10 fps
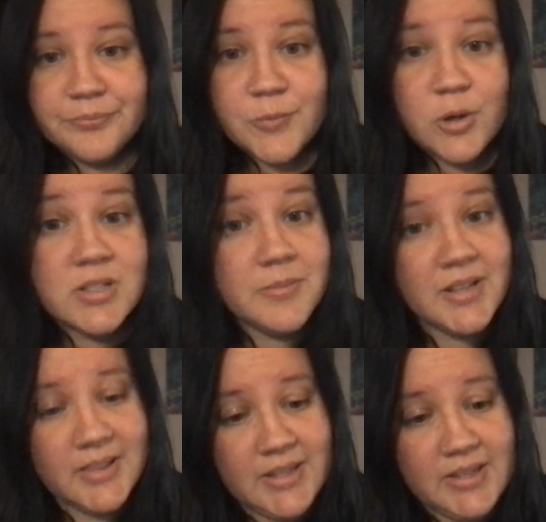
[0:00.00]

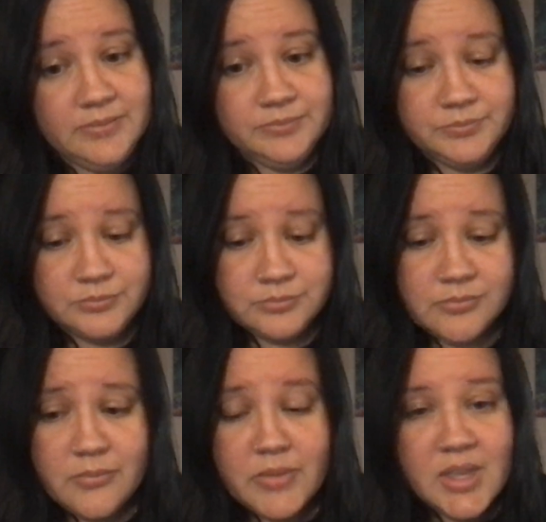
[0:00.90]
ultimately
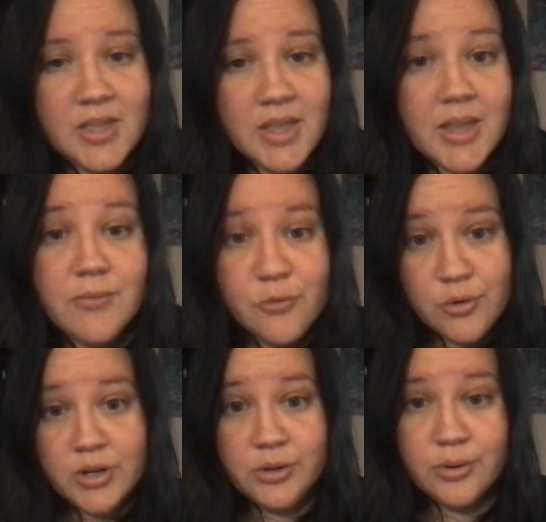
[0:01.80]
aim
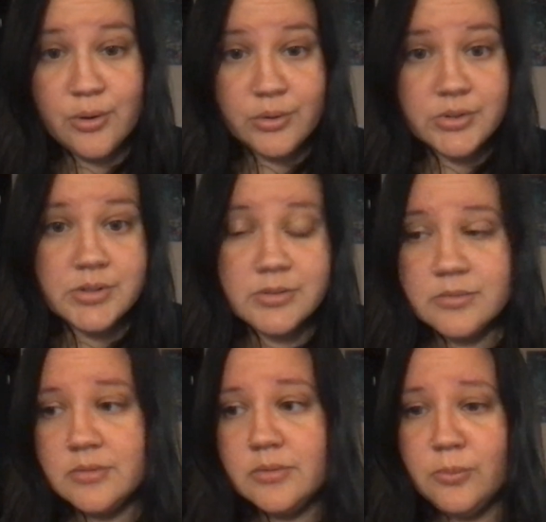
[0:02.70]
for in your goals
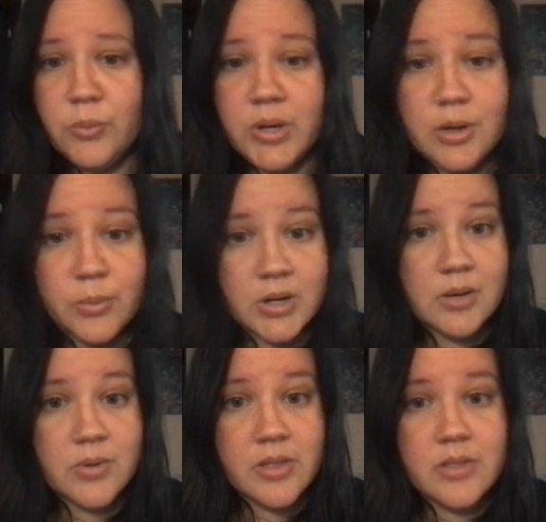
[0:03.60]
when you're working
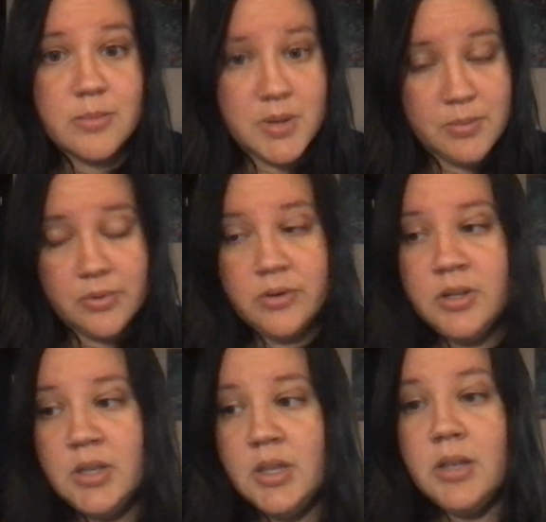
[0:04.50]
with other people,
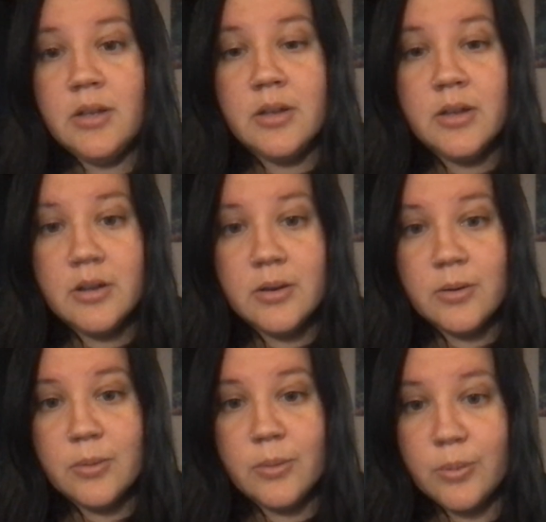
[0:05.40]

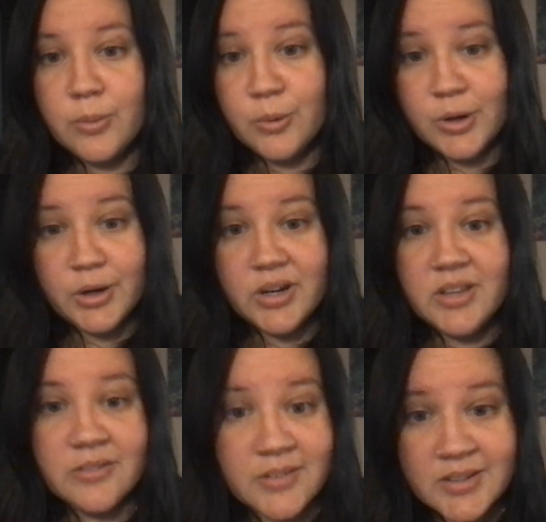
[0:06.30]
or
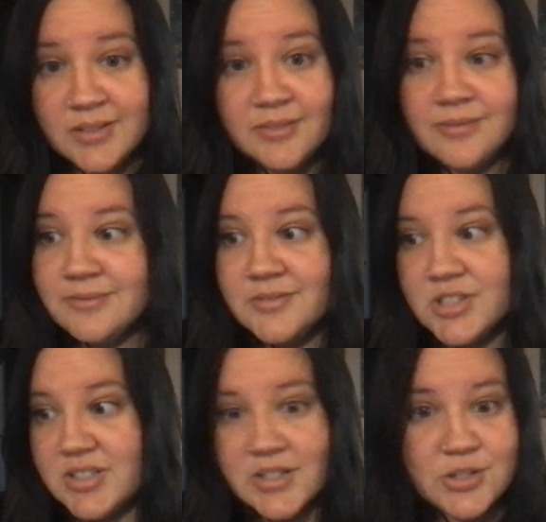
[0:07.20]
even
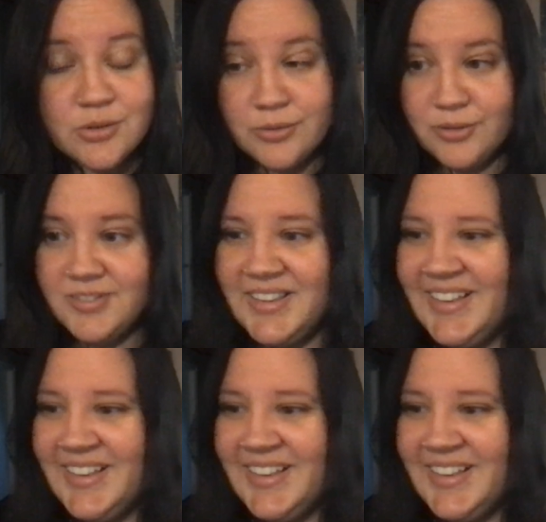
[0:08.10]
just in general.